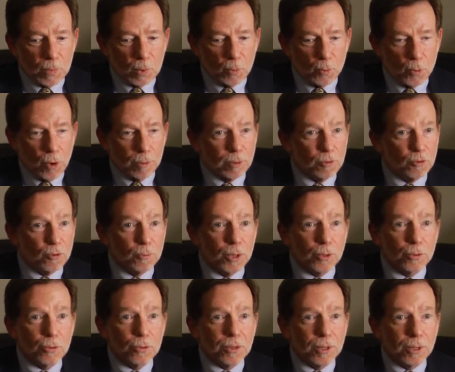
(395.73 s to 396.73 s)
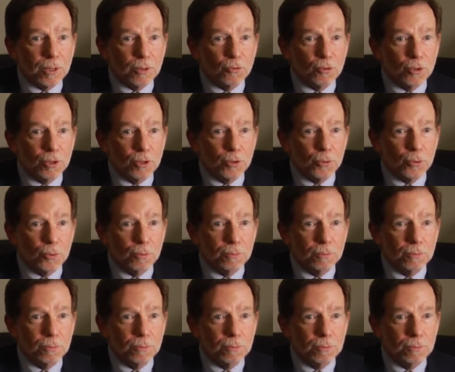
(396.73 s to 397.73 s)
There are probably some other things that you
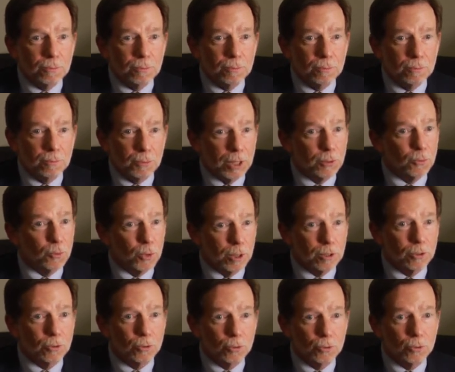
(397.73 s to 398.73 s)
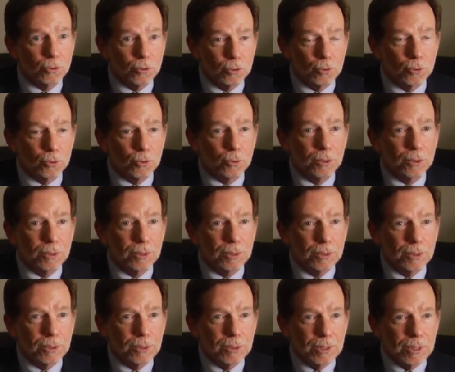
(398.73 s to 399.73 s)
might want to do too
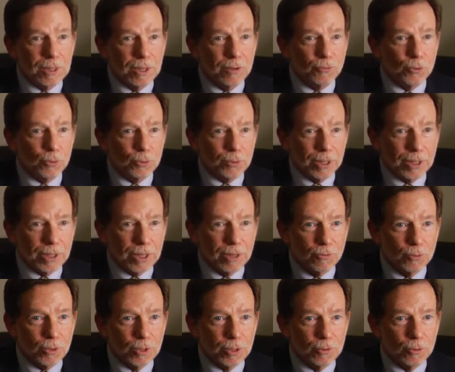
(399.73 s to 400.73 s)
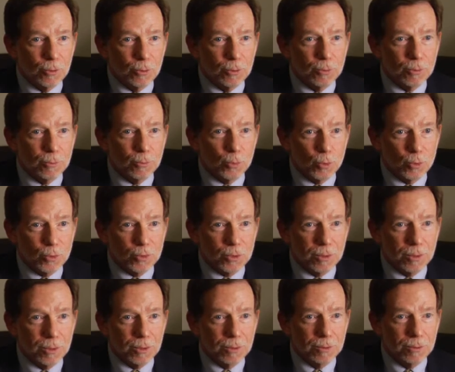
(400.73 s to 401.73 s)
if you're like every other
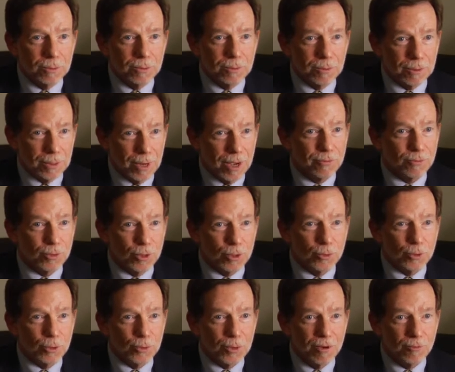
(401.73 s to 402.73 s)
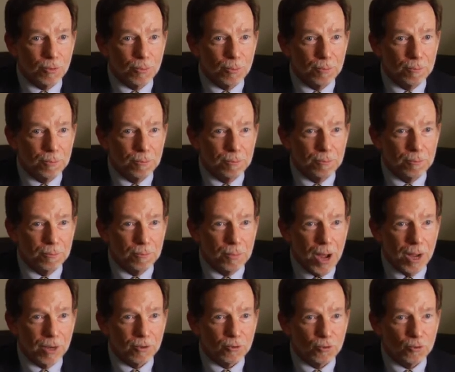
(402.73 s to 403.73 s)
person that I've known, you have a
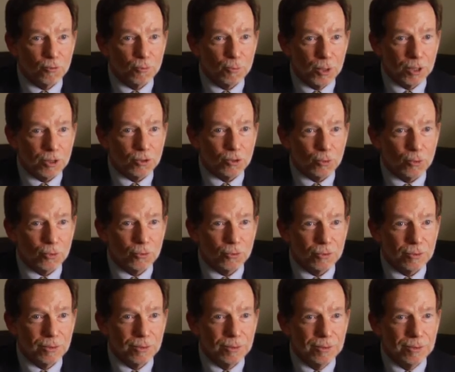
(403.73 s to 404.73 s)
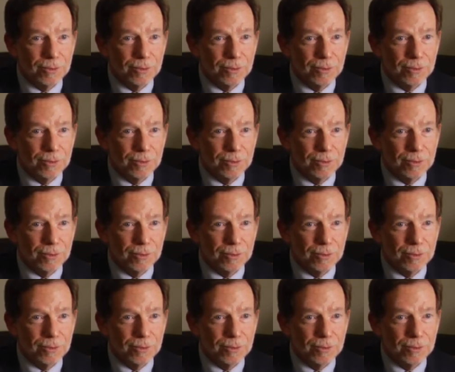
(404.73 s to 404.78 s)
box of pictures,